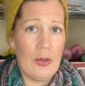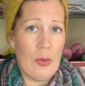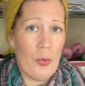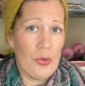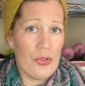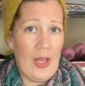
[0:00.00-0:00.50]

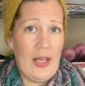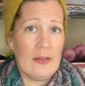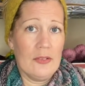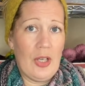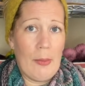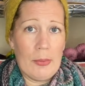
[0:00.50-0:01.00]
also held
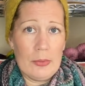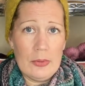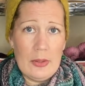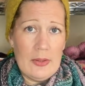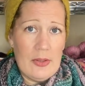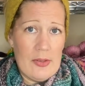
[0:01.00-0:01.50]
double
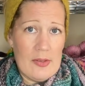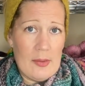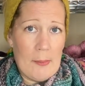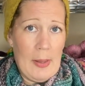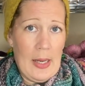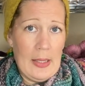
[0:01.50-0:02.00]
and there is
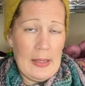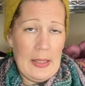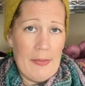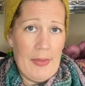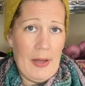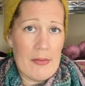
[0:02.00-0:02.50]
some marling
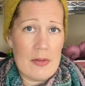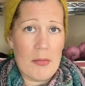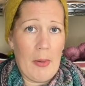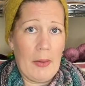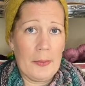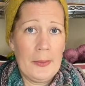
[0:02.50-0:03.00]
in there as
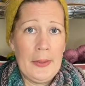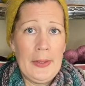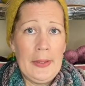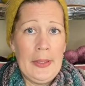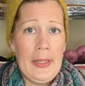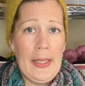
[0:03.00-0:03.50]
well.
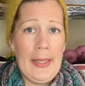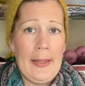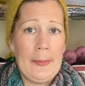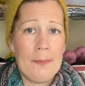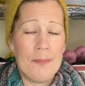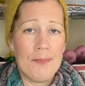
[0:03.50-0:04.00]

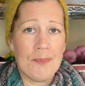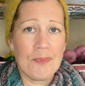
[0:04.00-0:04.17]
Um,